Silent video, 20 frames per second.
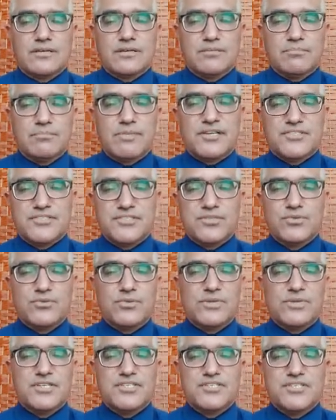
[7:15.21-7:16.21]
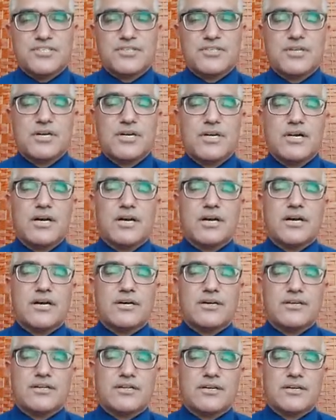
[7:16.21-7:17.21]
blood circulation
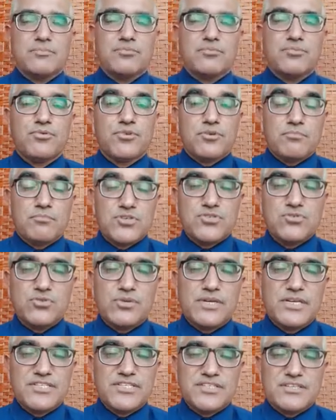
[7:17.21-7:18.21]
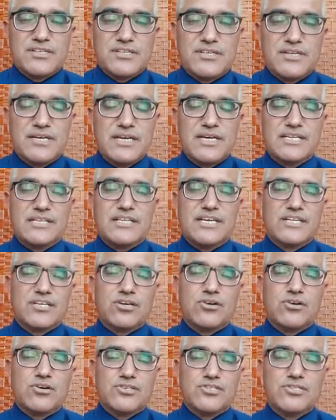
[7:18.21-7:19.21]
or a poor musculature that
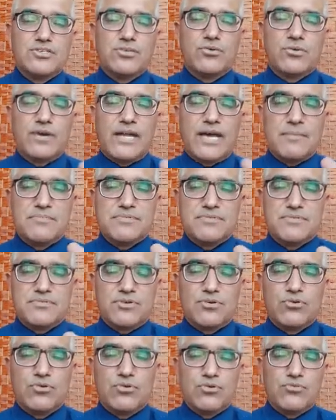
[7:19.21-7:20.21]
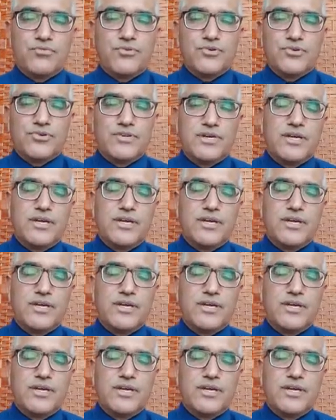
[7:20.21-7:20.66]
cause the collapse of the whole foot,